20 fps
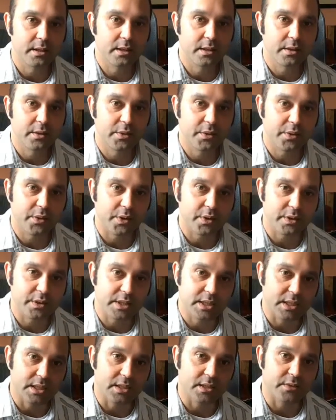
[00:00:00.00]

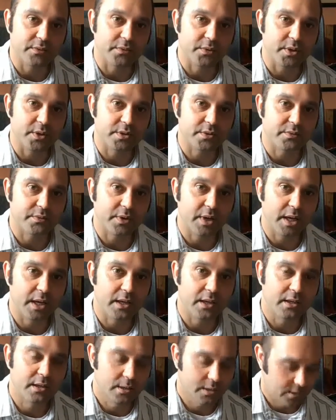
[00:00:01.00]
13 is 1st fret,
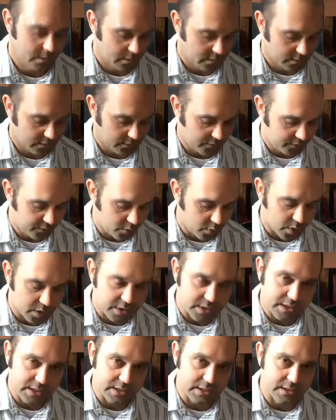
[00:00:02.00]

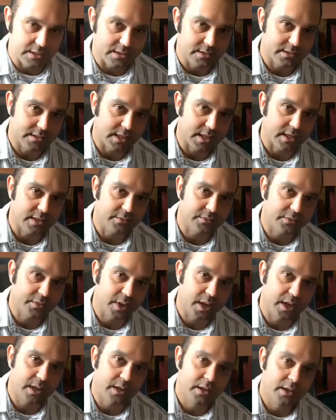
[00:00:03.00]
14 is 2nd
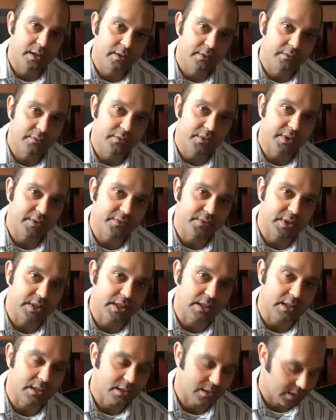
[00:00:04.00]
fret,
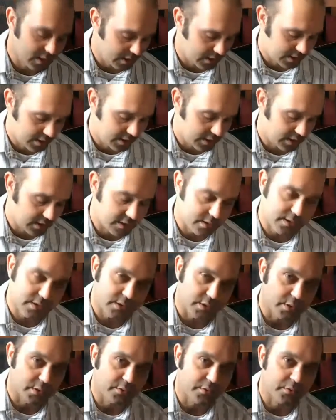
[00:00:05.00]
15 is
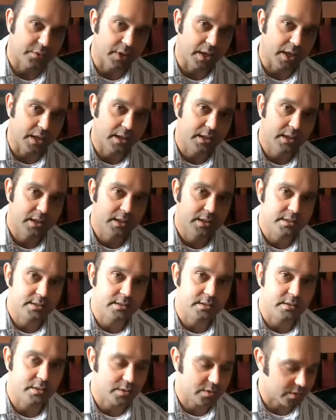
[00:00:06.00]
3rd fret. So
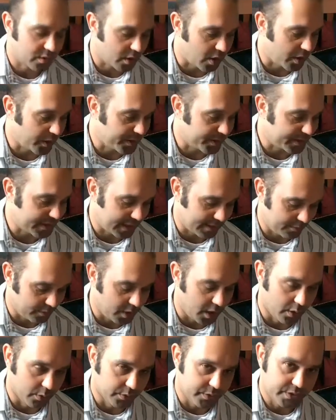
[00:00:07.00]
those are all the same
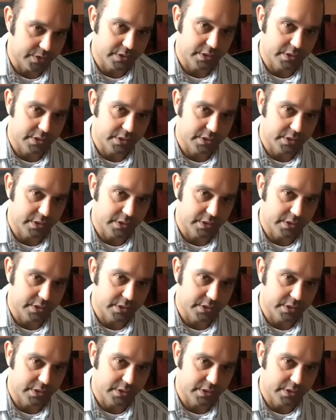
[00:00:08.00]
notes.